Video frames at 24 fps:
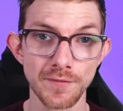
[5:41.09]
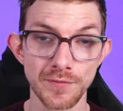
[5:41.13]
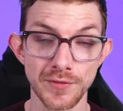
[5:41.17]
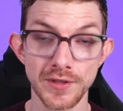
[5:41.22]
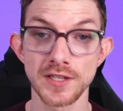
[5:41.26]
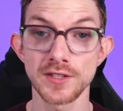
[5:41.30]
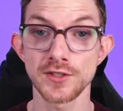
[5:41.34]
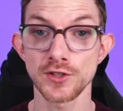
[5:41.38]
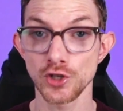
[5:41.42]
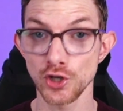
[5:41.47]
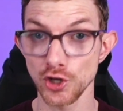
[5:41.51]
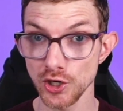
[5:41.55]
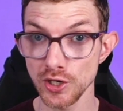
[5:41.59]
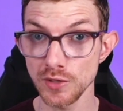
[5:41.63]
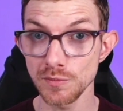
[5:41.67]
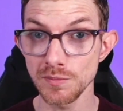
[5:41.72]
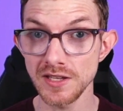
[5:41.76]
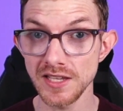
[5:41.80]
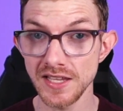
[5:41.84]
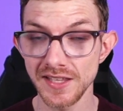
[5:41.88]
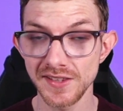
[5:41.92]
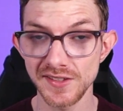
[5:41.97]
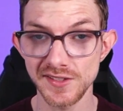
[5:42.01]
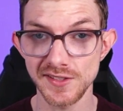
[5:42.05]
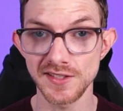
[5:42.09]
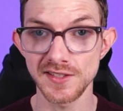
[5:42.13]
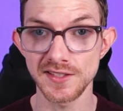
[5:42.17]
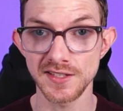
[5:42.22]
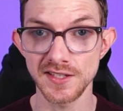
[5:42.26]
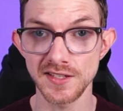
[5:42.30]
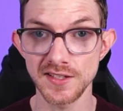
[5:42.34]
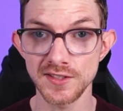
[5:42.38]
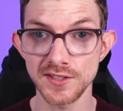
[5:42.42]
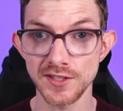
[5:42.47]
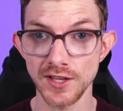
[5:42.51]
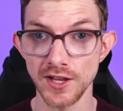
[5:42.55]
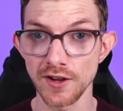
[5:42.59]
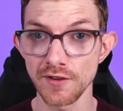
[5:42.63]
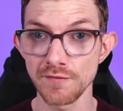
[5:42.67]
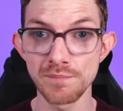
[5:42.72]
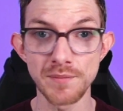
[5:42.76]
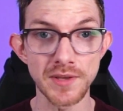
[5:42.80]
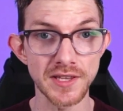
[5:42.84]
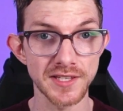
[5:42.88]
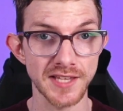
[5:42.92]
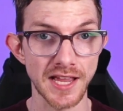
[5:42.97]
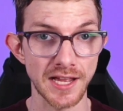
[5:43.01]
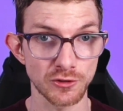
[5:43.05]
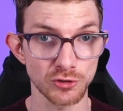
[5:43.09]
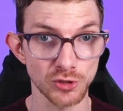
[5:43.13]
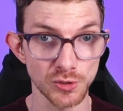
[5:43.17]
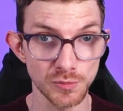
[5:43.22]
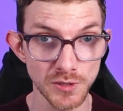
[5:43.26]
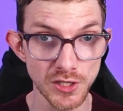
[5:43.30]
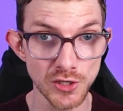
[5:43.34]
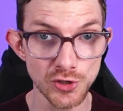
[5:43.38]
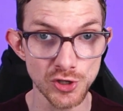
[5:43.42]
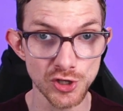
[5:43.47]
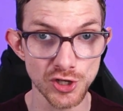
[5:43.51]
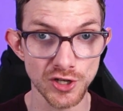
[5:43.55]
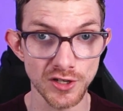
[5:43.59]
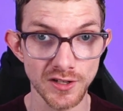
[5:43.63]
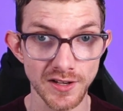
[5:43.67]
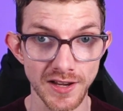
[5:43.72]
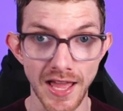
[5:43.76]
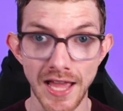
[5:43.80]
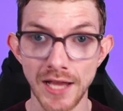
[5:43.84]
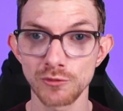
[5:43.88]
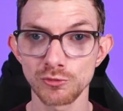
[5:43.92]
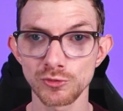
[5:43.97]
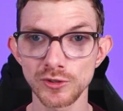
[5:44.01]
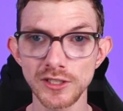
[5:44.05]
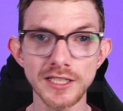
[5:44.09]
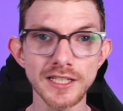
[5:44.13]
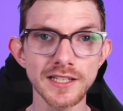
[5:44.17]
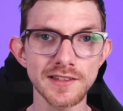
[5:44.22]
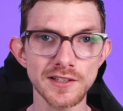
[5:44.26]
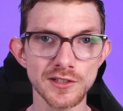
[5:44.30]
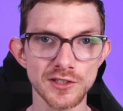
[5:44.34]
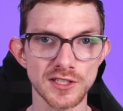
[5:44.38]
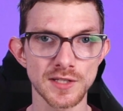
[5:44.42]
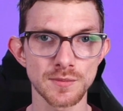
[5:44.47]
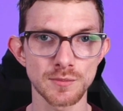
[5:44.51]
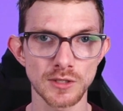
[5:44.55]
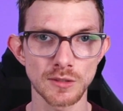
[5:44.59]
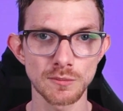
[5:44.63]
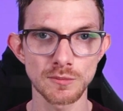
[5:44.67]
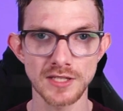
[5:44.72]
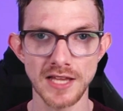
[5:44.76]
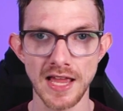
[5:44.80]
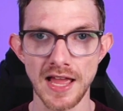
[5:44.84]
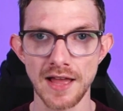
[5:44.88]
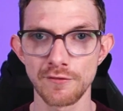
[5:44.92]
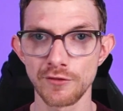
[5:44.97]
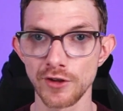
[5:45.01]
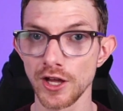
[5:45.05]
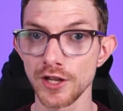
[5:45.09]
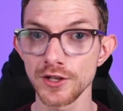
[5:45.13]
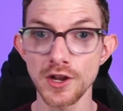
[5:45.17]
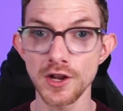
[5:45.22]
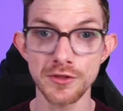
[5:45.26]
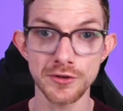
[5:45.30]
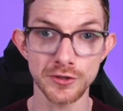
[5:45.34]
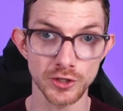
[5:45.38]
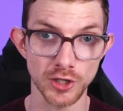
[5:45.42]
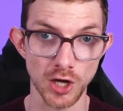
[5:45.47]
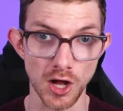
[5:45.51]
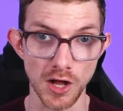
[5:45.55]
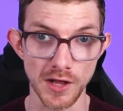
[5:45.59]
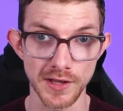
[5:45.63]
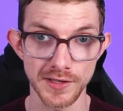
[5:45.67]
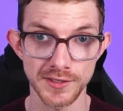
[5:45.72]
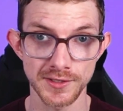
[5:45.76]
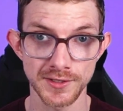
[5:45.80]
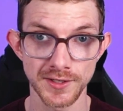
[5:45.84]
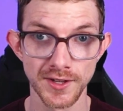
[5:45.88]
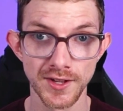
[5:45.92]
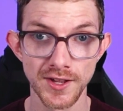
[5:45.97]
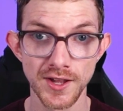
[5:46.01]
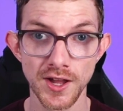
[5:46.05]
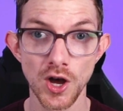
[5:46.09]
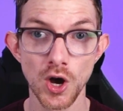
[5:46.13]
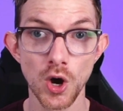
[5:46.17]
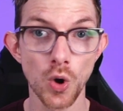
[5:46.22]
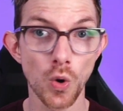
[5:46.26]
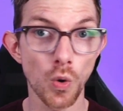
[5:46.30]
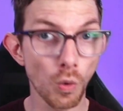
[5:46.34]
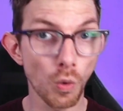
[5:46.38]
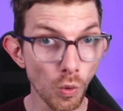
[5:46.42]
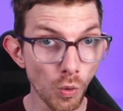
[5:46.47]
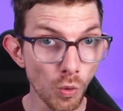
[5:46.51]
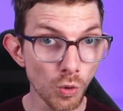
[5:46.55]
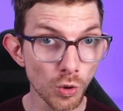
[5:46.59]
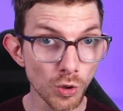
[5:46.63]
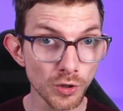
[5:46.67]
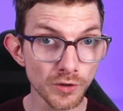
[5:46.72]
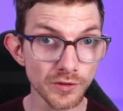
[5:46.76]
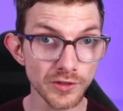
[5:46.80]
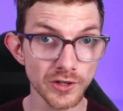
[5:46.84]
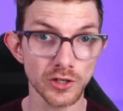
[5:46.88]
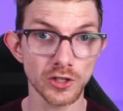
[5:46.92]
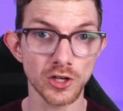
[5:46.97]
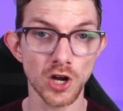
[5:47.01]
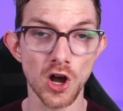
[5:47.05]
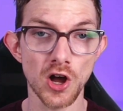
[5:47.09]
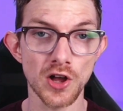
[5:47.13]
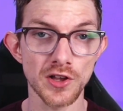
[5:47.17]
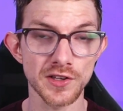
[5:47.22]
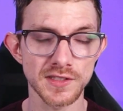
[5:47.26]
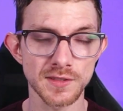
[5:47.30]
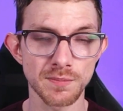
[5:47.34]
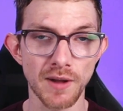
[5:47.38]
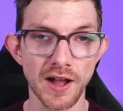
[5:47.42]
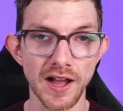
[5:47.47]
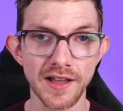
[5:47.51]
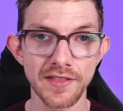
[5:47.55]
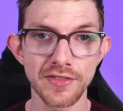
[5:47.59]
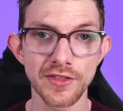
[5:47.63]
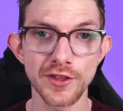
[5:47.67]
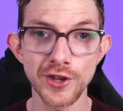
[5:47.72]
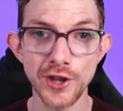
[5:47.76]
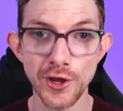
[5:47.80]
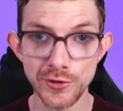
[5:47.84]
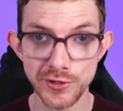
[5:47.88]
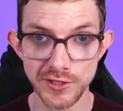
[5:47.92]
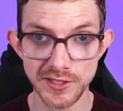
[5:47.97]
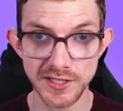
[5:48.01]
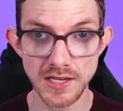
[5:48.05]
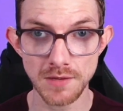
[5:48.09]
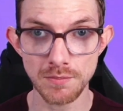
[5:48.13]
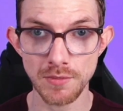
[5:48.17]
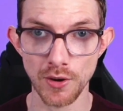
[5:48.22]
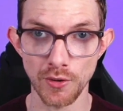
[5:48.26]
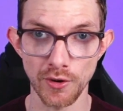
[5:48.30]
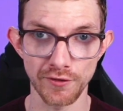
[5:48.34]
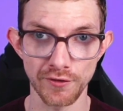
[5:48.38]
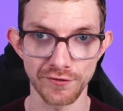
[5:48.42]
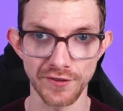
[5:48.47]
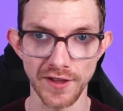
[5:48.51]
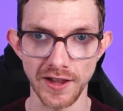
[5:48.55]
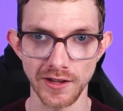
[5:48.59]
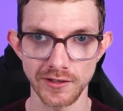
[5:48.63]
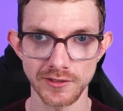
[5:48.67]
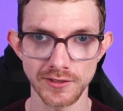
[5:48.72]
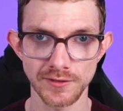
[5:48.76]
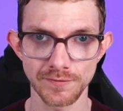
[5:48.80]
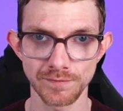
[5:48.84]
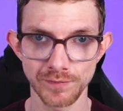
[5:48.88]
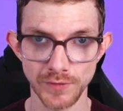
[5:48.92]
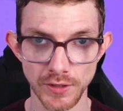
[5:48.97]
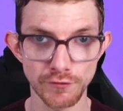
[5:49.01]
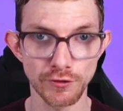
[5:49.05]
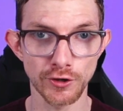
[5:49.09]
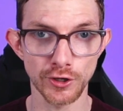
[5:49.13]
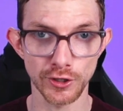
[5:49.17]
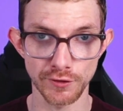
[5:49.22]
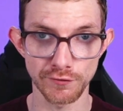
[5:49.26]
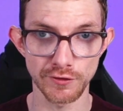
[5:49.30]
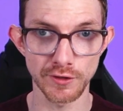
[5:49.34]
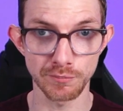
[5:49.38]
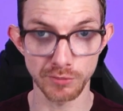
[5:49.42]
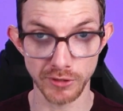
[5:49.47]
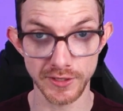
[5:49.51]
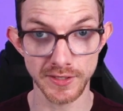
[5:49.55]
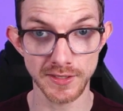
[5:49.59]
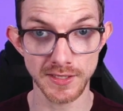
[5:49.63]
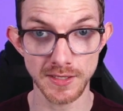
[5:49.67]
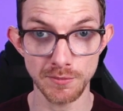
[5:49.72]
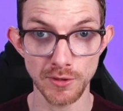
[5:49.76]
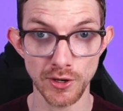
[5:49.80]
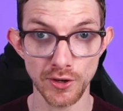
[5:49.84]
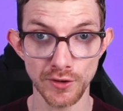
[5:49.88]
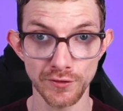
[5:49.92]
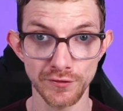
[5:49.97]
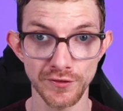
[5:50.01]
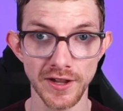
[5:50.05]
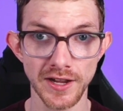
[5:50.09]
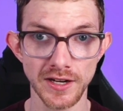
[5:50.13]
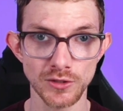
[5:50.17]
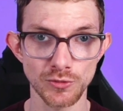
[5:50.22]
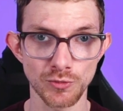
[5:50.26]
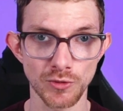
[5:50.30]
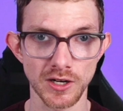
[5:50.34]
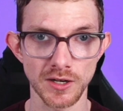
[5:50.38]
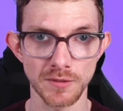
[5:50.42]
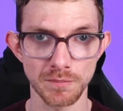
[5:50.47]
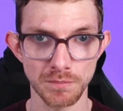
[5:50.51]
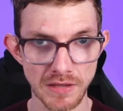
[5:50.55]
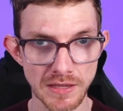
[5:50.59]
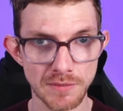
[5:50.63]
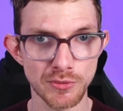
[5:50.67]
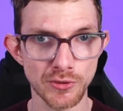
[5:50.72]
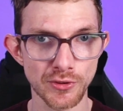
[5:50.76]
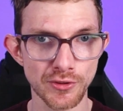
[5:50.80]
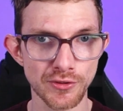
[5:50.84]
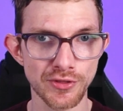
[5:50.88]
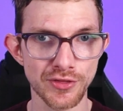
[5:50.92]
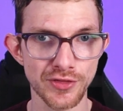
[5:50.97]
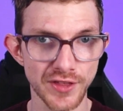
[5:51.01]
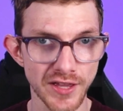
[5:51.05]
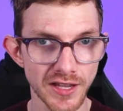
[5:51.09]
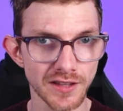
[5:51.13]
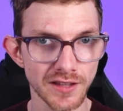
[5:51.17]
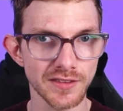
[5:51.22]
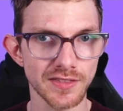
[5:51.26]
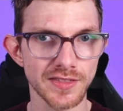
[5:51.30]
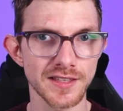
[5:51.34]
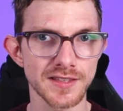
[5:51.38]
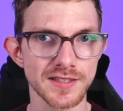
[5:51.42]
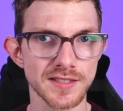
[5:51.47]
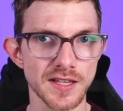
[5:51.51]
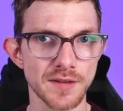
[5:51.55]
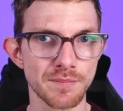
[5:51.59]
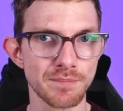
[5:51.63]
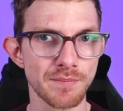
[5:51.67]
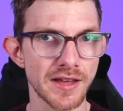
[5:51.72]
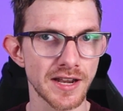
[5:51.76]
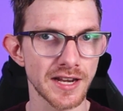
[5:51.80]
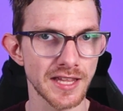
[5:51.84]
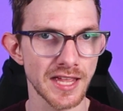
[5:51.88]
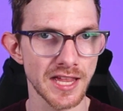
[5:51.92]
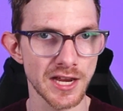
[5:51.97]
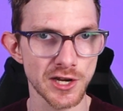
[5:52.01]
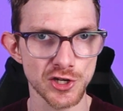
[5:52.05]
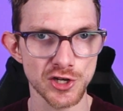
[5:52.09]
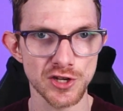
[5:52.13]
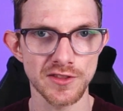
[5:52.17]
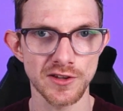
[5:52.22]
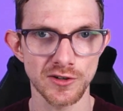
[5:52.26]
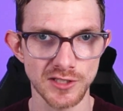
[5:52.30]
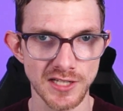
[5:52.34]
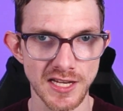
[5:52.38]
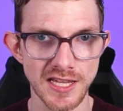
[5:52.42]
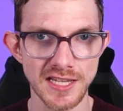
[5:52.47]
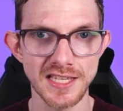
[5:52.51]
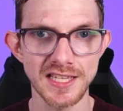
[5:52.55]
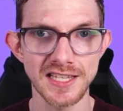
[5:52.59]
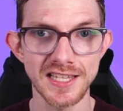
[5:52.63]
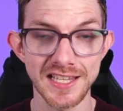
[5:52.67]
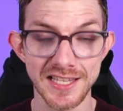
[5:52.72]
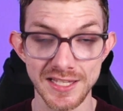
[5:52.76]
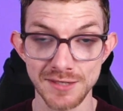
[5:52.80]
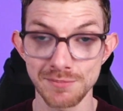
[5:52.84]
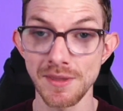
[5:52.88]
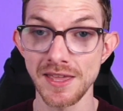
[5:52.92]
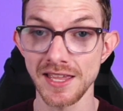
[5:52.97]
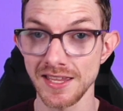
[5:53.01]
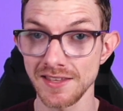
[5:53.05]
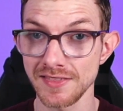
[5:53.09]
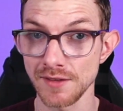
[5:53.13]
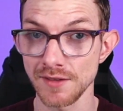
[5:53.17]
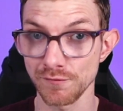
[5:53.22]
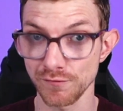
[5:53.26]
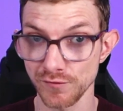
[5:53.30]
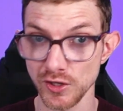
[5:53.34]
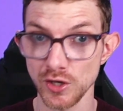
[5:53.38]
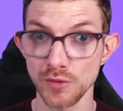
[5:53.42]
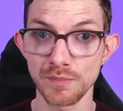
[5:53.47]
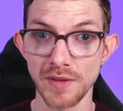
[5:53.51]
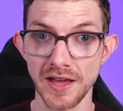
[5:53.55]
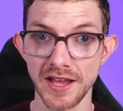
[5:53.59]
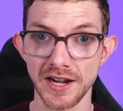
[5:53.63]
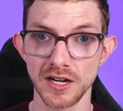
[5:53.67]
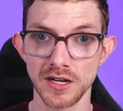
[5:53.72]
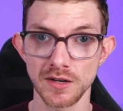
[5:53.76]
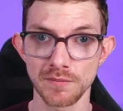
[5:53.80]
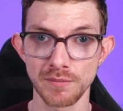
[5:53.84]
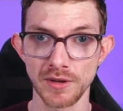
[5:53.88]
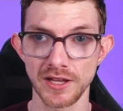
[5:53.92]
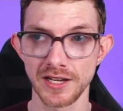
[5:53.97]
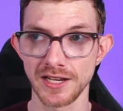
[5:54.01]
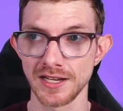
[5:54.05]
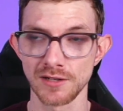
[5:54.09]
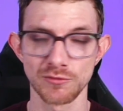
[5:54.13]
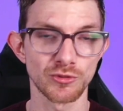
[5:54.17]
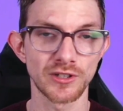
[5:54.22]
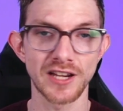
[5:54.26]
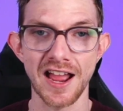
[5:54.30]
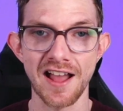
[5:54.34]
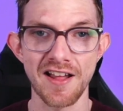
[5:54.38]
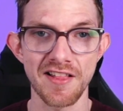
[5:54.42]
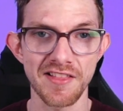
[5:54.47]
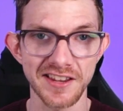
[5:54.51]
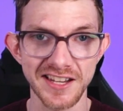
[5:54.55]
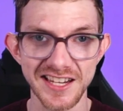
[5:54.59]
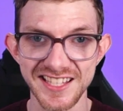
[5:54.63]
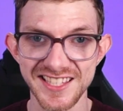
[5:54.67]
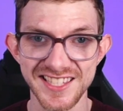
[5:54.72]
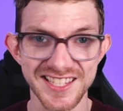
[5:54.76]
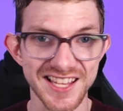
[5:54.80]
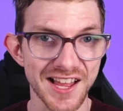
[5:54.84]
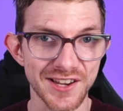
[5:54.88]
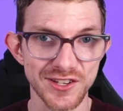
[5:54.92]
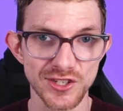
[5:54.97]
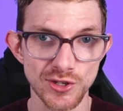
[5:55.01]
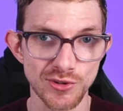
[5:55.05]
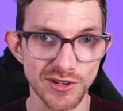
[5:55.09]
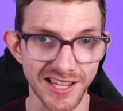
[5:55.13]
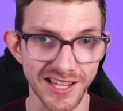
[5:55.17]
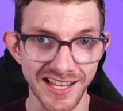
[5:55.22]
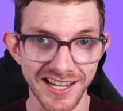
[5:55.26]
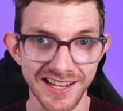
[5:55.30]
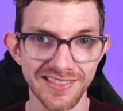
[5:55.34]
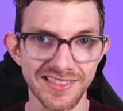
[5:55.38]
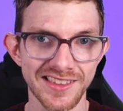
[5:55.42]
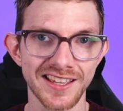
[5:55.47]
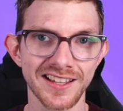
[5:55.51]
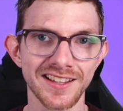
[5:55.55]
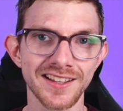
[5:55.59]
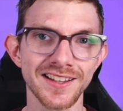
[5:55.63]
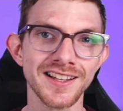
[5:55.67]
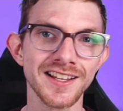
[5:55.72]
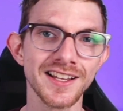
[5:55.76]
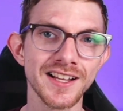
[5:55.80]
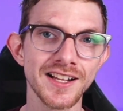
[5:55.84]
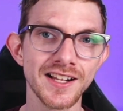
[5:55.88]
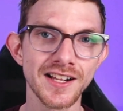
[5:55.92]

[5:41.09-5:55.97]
These could be instances of misattribution, and really their symptoms have another cause. Or they're caused by the nocebo effect. You've heard of the placebo effect, where people think that some medication they're taking is making them feel better, but in reality it's not doing anything.